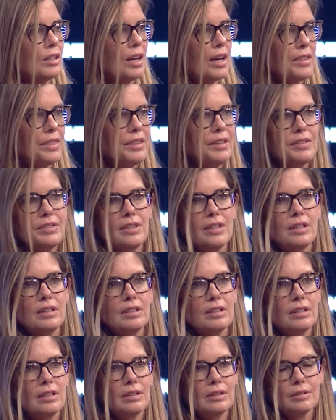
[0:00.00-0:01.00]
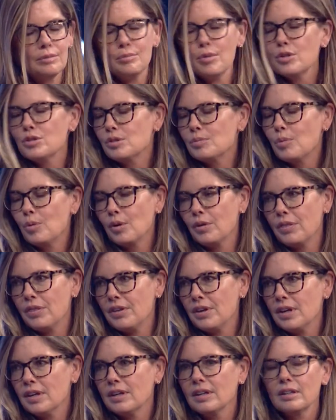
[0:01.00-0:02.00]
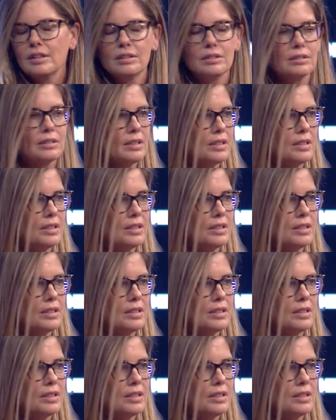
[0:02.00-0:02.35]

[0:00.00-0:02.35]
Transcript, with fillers: I think that the most important thing